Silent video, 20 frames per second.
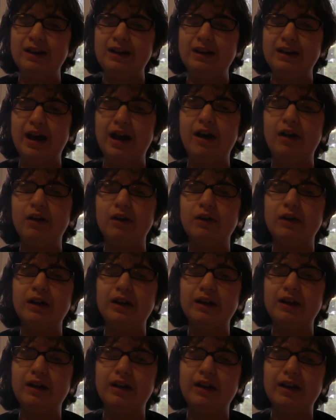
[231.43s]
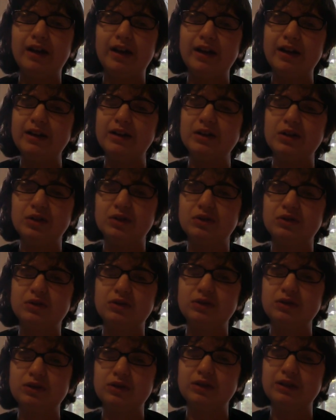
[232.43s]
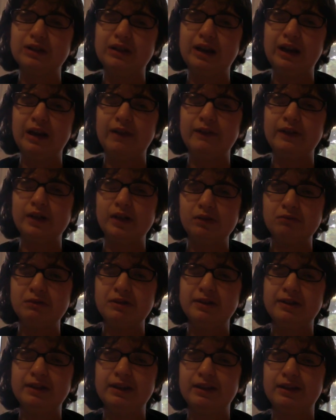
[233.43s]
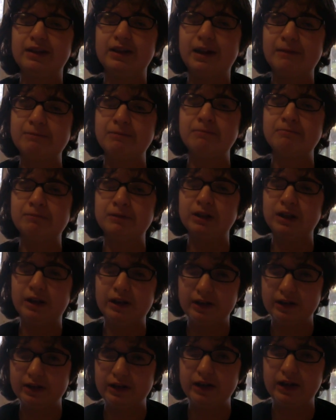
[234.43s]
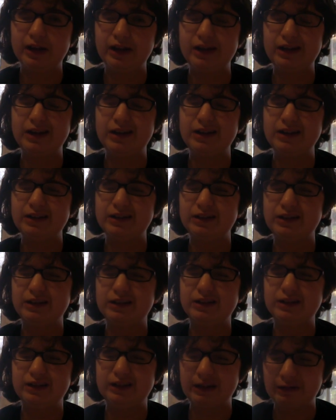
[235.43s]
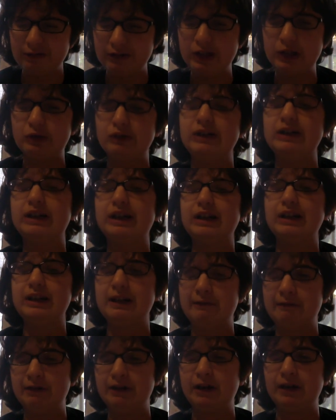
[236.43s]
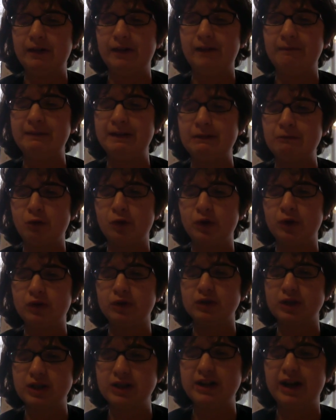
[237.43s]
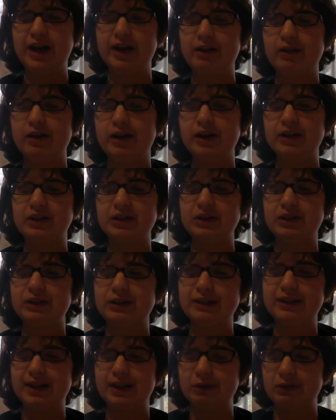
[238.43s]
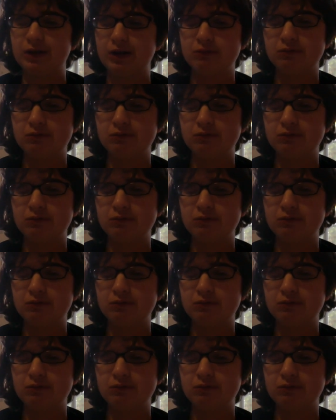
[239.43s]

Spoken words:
how angels gave humans this cup of blood, and they would drink it and they would become immortal shadow hunters, and that's what her